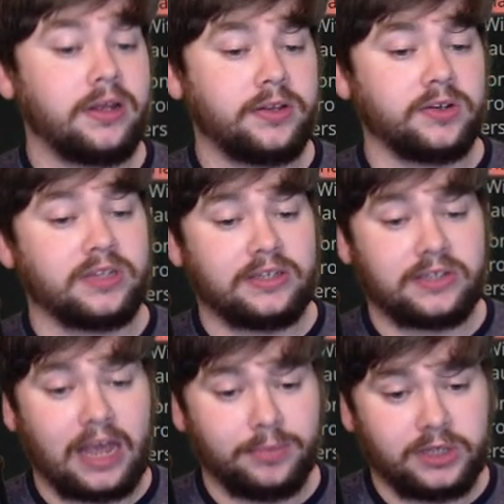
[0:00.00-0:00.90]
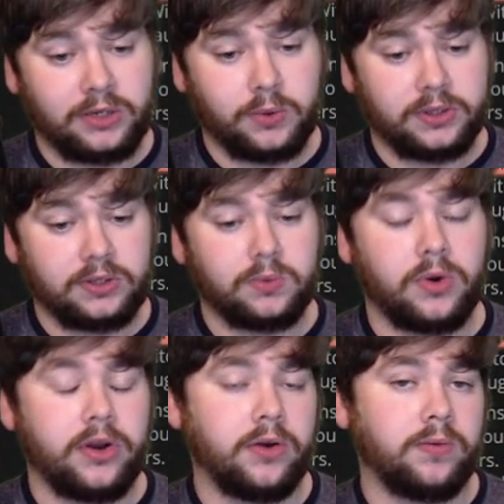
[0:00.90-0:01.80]
there's an escape sequence
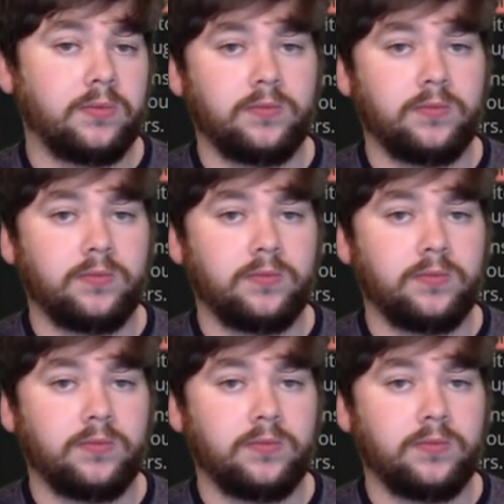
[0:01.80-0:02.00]
where your